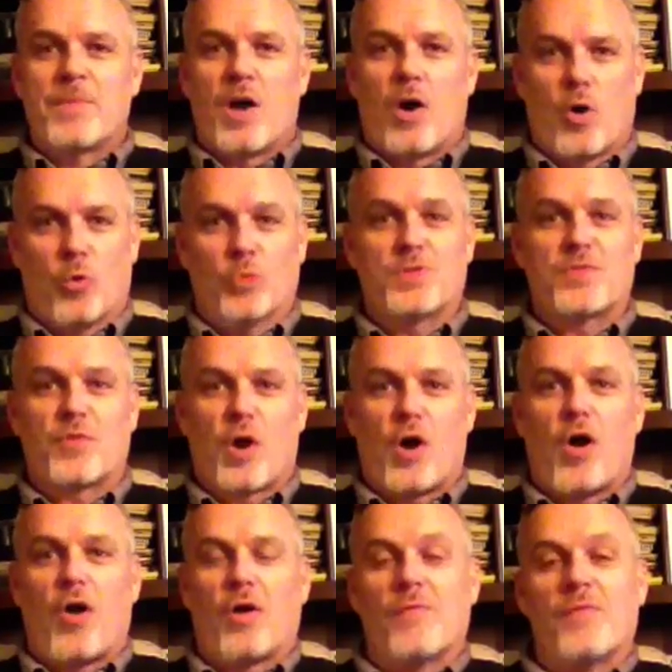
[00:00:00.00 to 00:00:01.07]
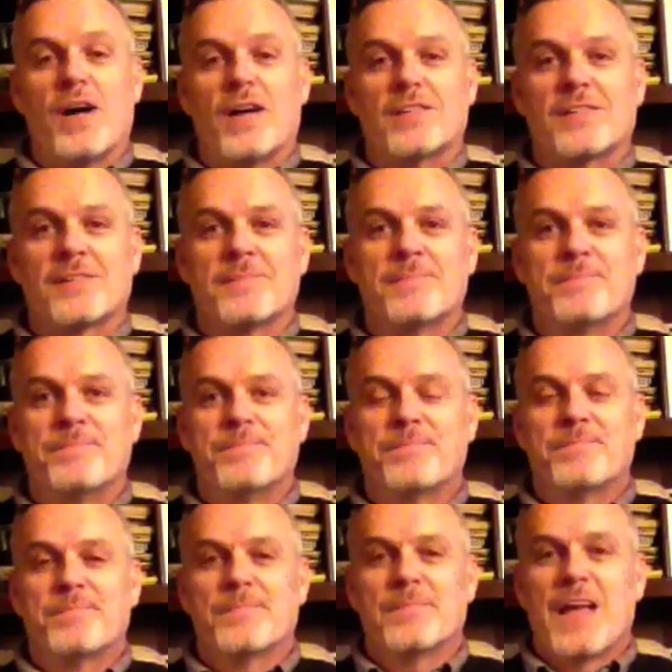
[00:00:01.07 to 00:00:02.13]
holds for all of us.
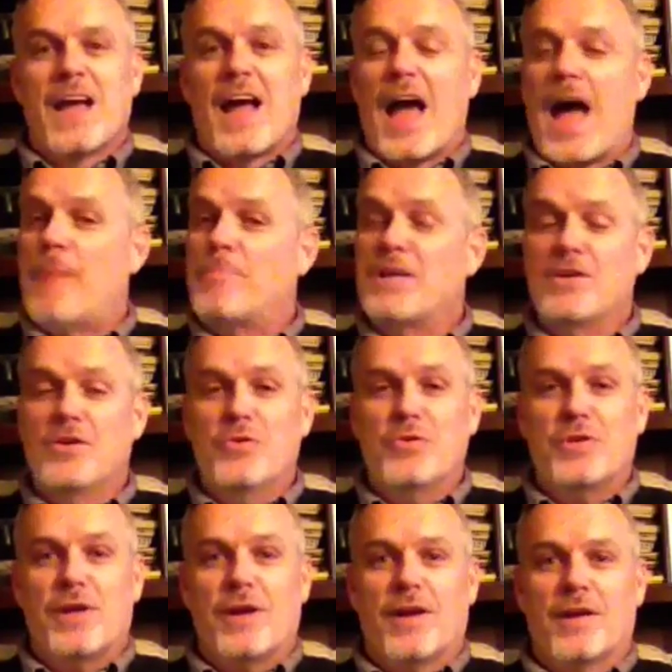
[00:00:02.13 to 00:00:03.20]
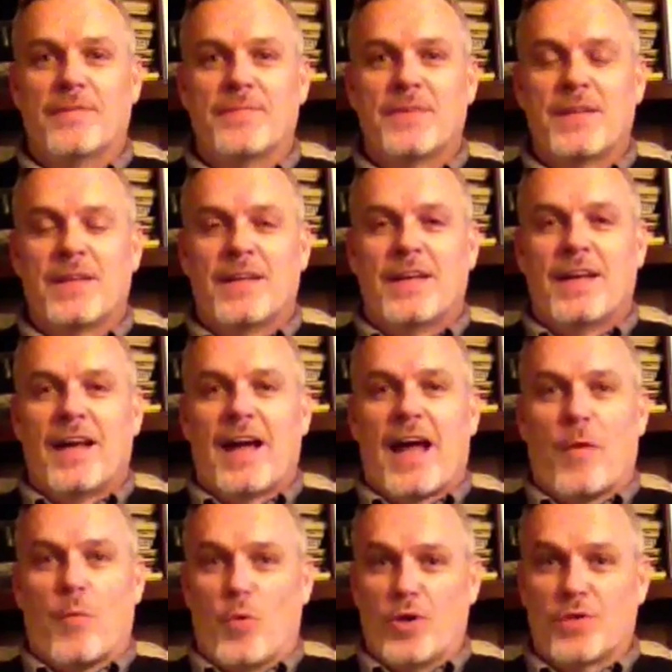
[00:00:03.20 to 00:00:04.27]
Happy New Year,
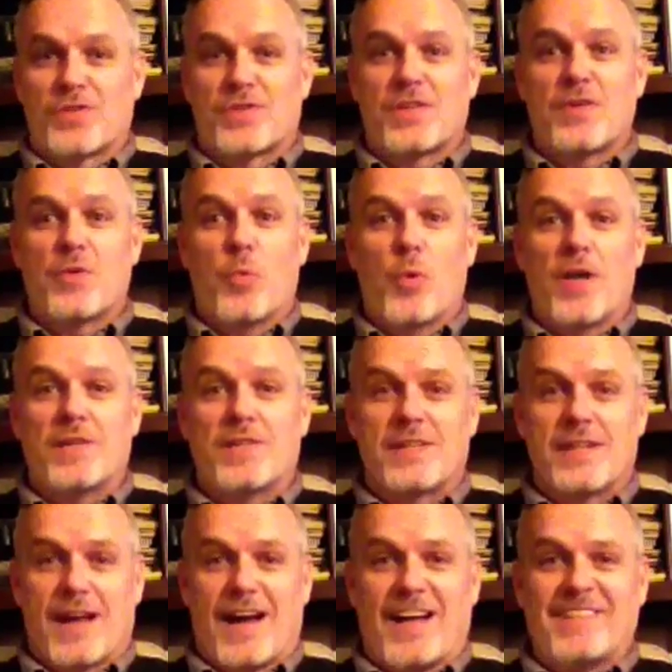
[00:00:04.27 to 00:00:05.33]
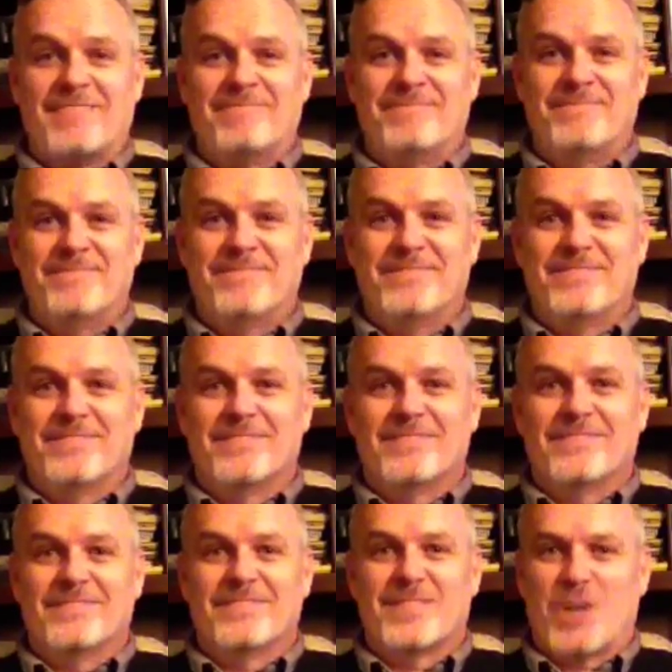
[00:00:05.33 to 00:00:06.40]
and we'll see you Wednesday night.
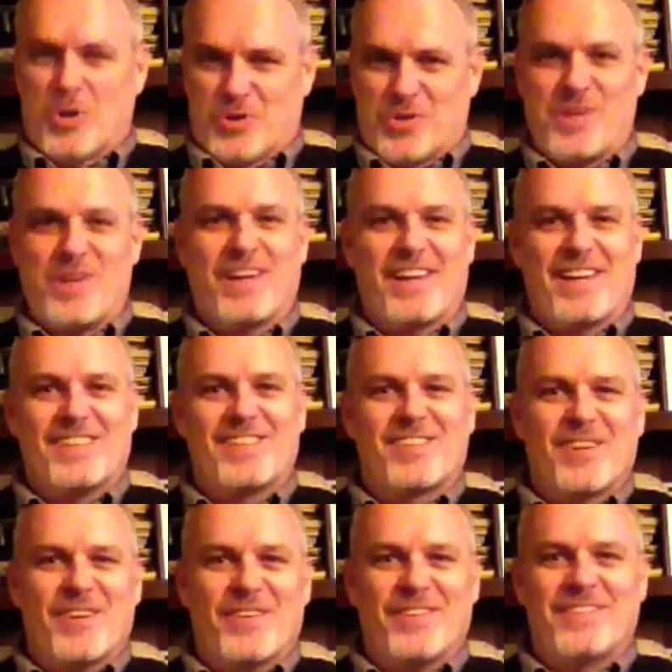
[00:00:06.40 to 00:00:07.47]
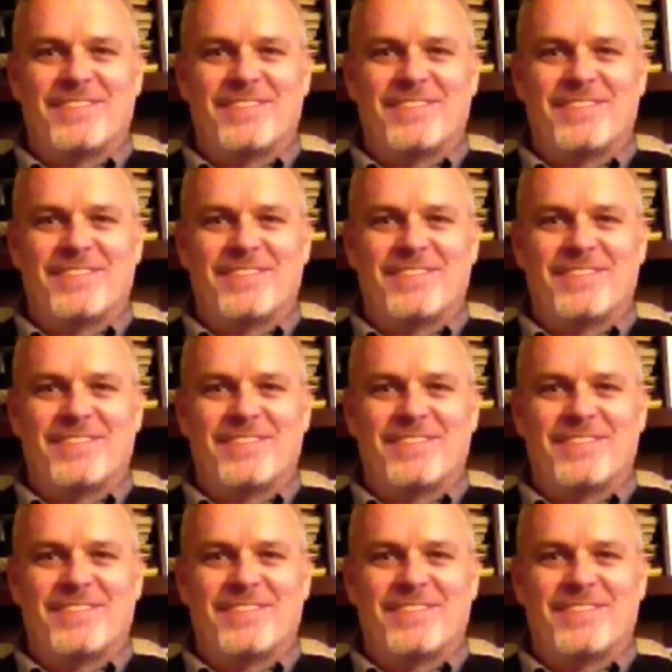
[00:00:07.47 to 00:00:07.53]
Talk to you again soon.